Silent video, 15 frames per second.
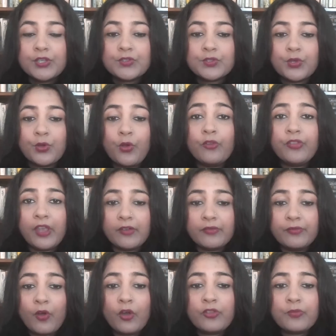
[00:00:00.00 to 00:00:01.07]
So,
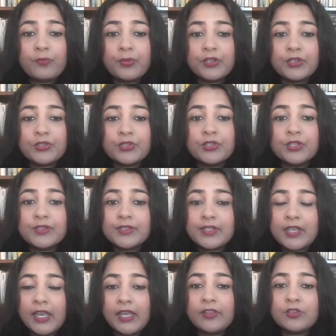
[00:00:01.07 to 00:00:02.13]
therefore, the petitioners
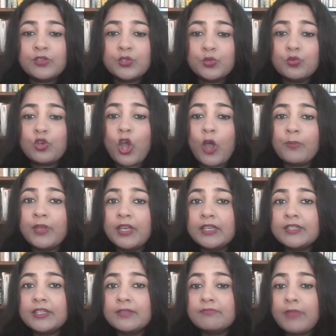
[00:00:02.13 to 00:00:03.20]
say the 2
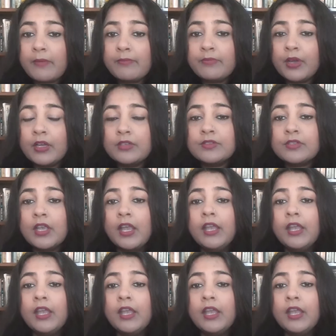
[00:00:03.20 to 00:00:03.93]
nominated members